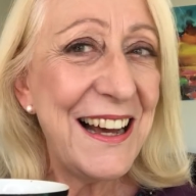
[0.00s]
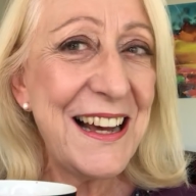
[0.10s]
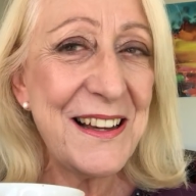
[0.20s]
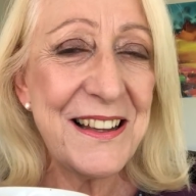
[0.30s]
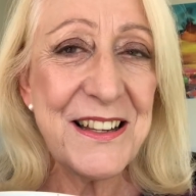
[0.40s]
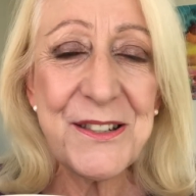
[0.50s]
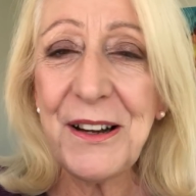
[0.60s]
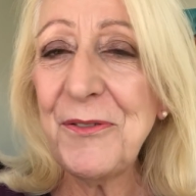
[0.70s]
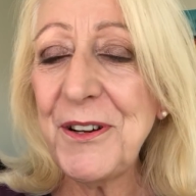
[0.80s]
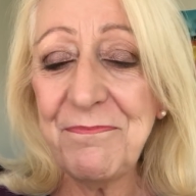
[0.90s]
Uh, it's
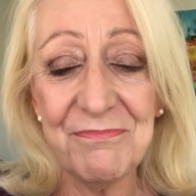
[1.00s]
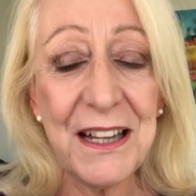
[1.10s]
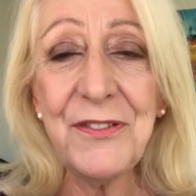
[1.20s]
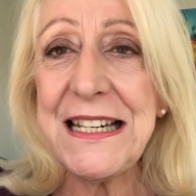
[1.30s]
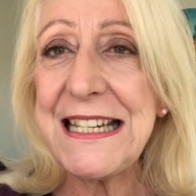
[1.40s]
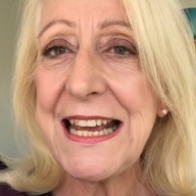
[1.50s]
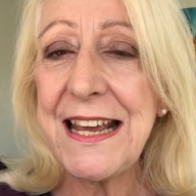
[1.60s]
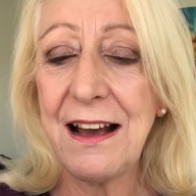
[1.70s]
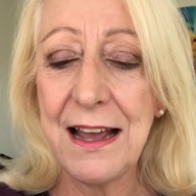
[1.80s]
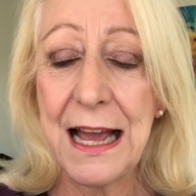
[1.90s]
lovely, lovely
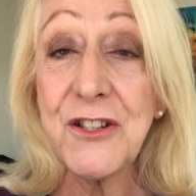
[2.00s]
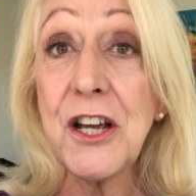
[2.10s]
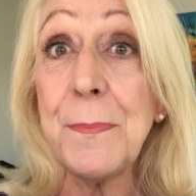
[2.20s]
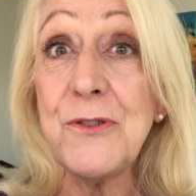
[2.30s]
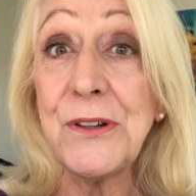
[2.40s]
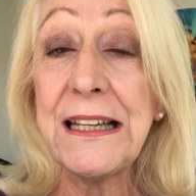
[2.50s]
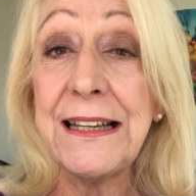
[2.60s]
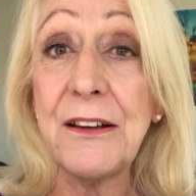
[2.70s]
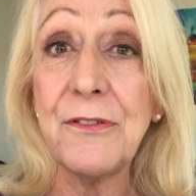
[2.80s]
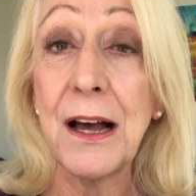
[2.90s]
tea. I actually have been
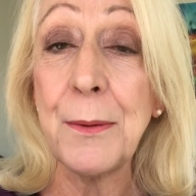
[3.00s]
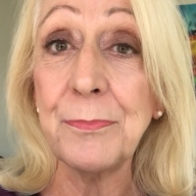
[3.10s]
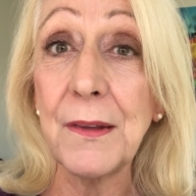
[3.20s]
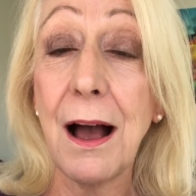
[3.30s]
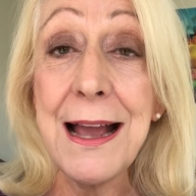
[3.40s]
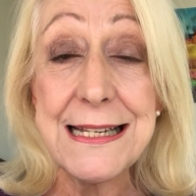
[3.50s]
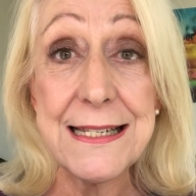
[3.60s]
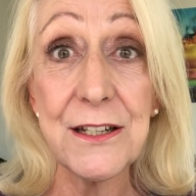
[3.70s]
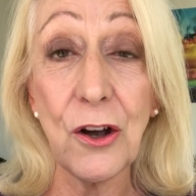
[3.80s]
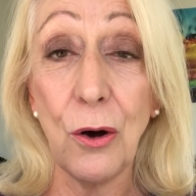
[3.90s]
drinking it um,
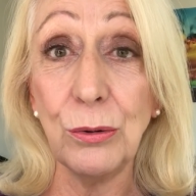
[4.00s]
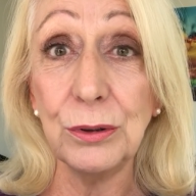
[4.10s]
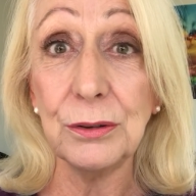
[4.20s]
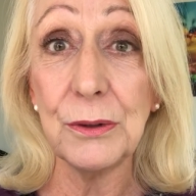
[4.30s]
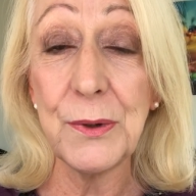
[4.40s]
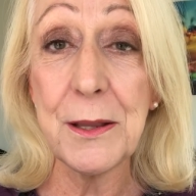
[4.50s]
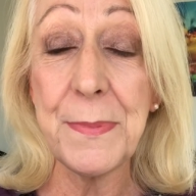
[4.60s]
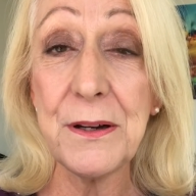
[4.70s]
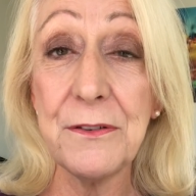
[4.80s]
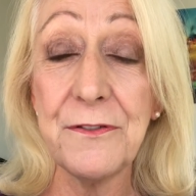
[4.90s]
iced cold with a
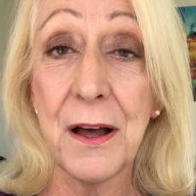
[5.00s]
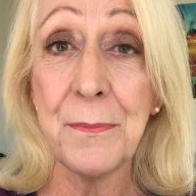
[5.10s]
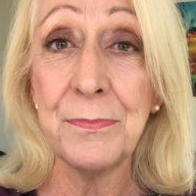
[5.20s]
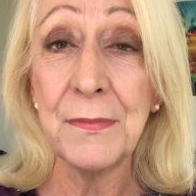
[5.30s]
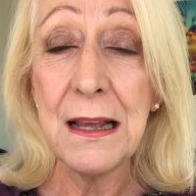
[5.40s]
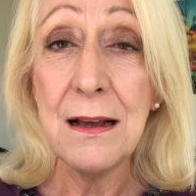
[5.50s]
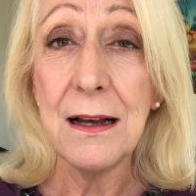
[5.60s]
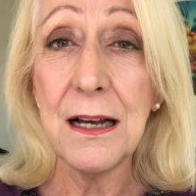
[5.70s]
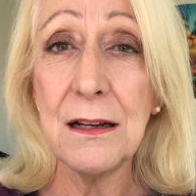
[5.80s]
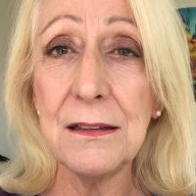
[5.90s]
bit of um,
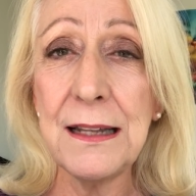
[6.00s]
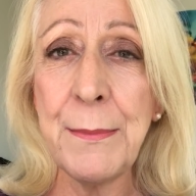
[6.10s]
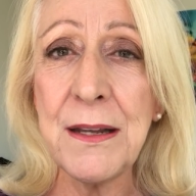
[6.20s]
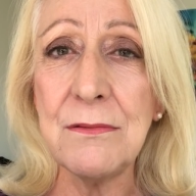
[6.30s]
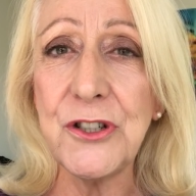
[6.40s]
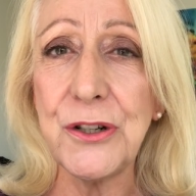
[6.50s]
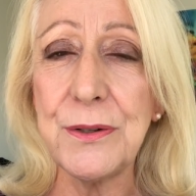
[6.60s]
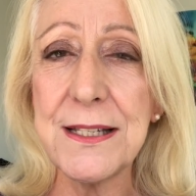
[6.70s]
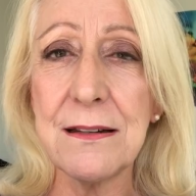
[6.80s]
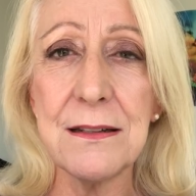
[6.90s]
uh, lemon
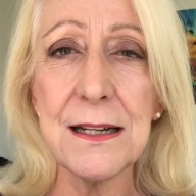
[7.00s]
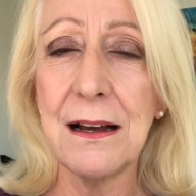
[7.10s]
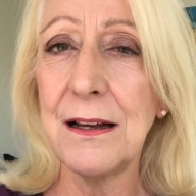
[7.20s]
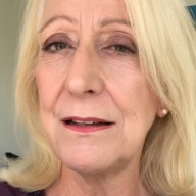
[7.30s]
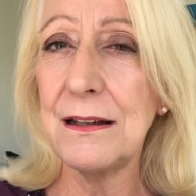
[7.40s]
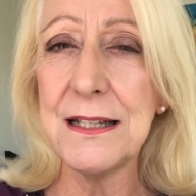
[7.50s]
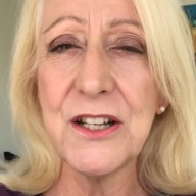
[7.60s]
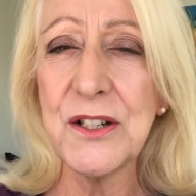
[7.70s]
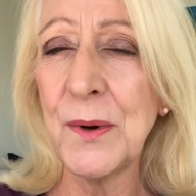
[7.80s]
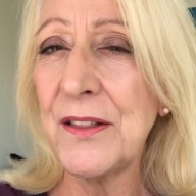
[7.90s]
juice, and uh, it's
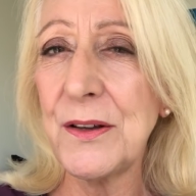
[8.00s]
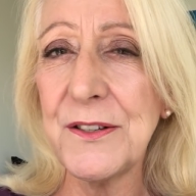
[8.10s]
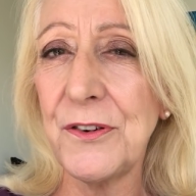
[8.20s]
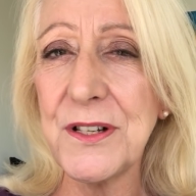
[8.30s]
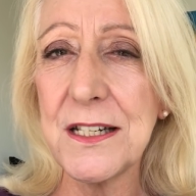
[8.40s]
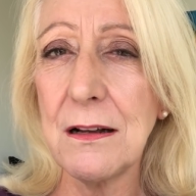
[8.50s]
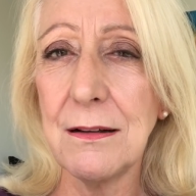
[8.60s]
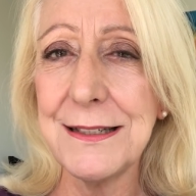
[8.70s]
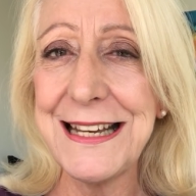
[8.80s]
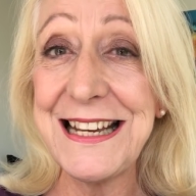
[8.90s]
just one of those
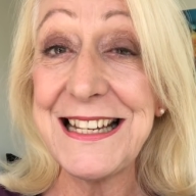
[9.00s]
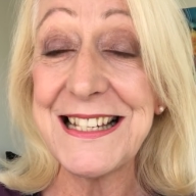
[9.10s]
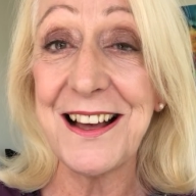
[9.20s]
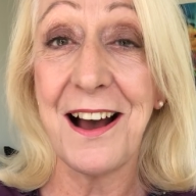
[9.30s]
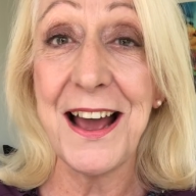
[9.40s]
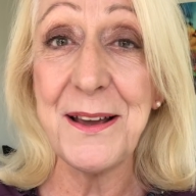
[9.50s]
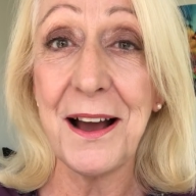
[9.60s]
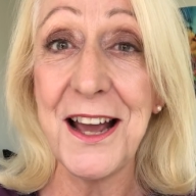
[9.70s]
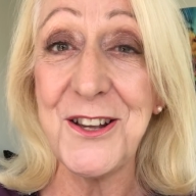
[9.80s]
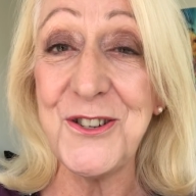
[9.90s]
versatile teas that I,
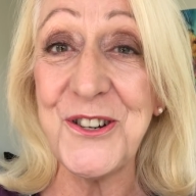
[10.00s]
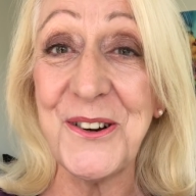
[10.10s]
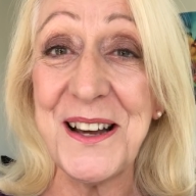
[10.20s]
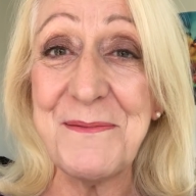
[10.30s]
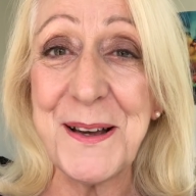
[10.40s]
I enjoy.